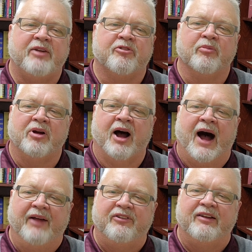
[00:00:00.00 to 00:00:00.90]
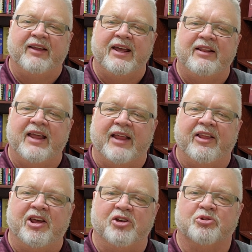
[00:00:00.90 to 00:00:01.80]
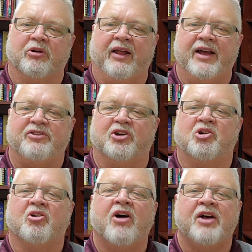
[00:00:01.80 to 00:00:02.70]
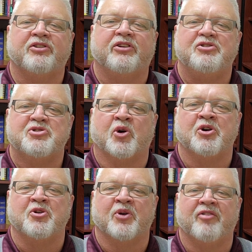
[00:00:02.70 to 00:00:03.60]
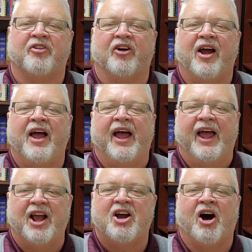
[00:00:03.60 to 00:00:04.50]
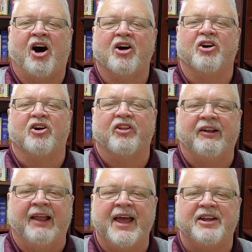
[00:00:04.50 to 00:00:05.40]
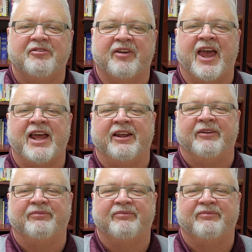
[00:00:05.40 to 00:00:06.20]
from God to lead the Israelites across the Jordan River and conquer the land of Canaan.